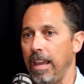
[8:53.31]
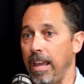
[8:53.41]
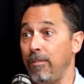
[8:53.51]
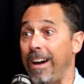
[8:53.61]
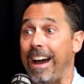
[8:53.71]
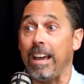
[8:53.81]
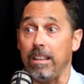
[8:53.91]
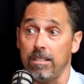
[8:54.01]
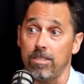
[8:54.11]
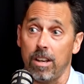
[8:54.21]
if
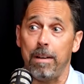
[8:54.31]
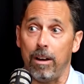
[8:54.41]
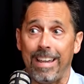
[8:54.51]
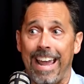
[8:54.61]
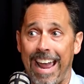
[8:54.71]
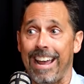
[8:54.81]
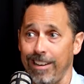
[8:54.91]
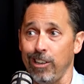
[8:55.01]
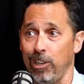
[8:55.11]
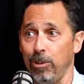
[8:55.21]
I somehow
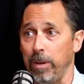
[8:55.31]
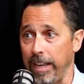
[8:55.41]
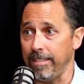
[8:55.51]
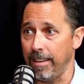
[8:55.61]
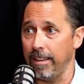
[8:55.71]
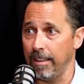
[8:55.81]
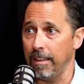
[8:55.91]
can't do it,